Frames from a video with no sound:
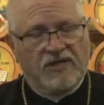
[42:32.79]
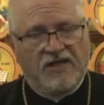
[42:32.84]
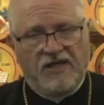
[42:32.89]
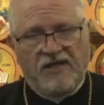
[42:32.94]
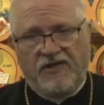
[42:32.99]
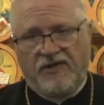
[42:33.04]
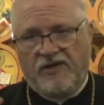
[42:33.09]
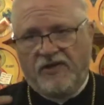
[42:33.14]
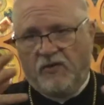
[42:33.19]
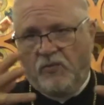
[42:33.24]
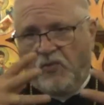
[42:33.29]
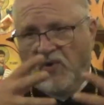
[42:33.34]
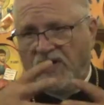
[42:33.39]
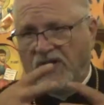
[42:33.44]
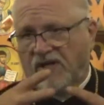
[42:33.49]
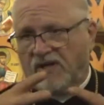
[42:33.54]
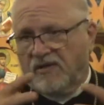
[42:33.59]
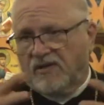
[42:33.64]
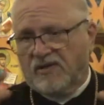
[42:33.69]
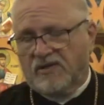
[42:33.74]
in their
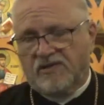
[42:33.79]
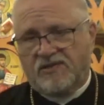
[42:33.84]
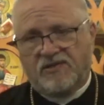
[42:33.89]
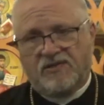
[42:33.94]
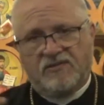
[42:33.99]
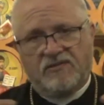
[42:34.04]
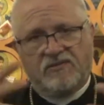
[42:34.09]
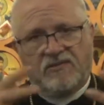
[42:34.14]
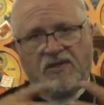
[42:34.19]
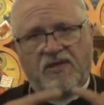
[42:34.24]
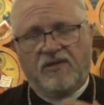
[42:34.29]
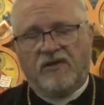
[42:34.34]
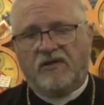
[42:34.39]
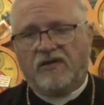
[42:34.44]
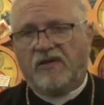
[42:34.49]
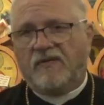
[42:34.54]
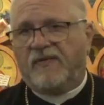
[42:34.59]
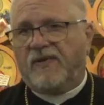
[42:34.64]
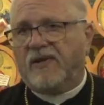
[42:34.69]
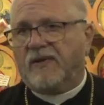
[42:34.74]
wickedness and
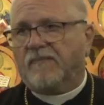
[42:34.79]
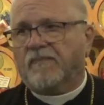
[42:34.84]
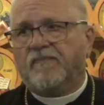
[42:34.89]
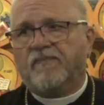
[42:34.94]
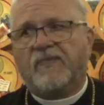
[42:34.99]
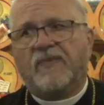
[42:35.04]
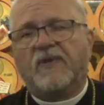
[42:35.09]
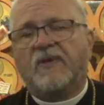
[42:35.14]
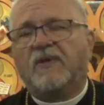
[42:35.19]
their living,